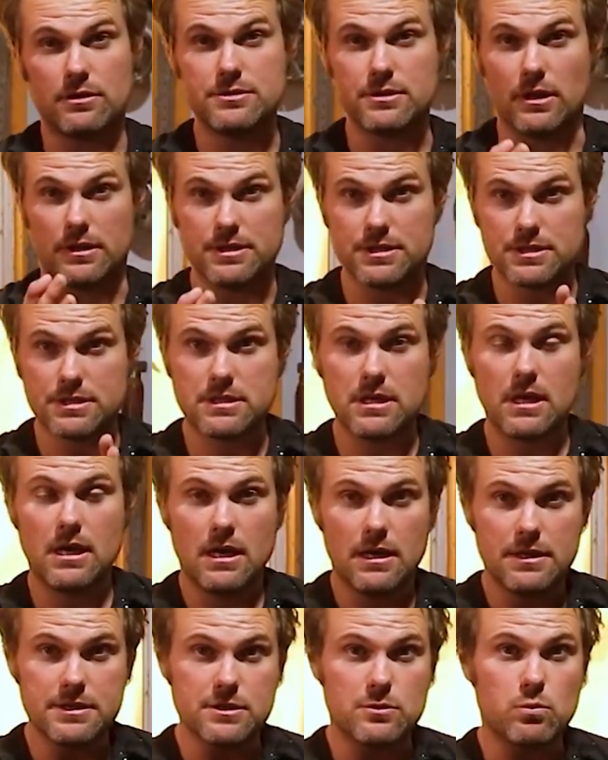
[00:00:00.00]
So just
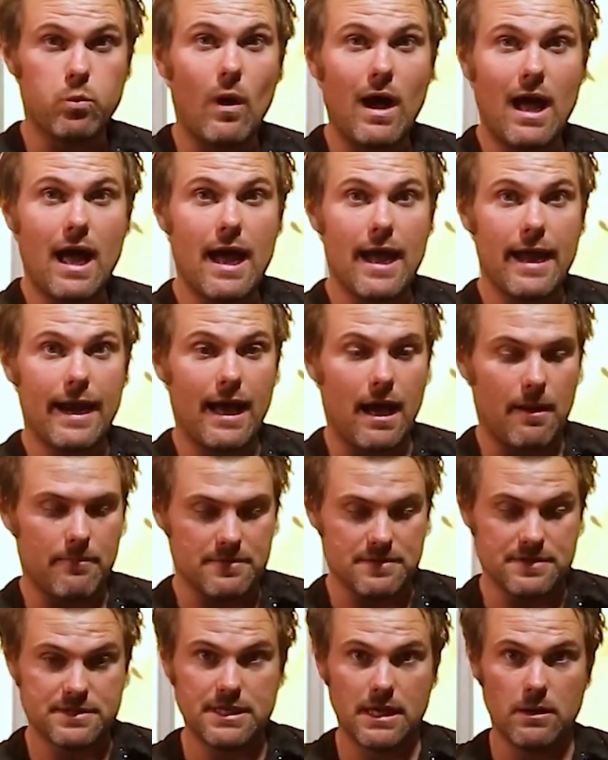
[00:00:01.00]
weigh it up
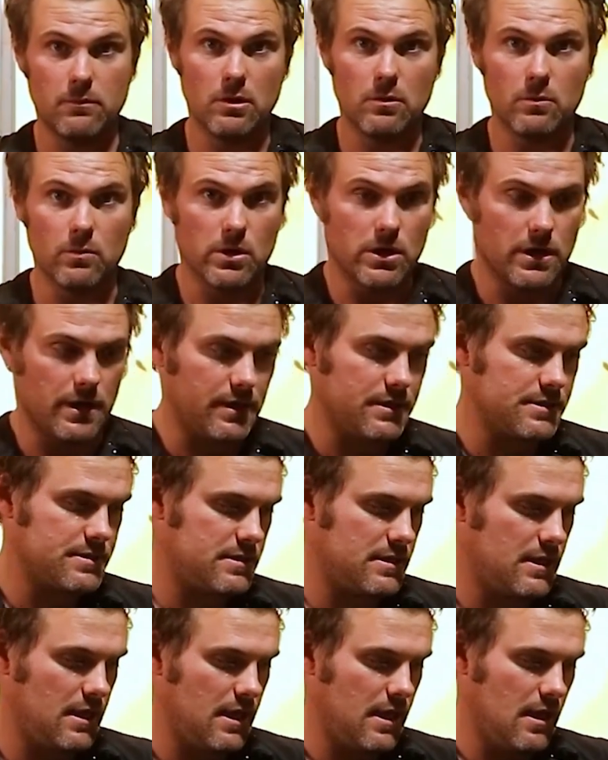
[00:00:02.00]
and see what works.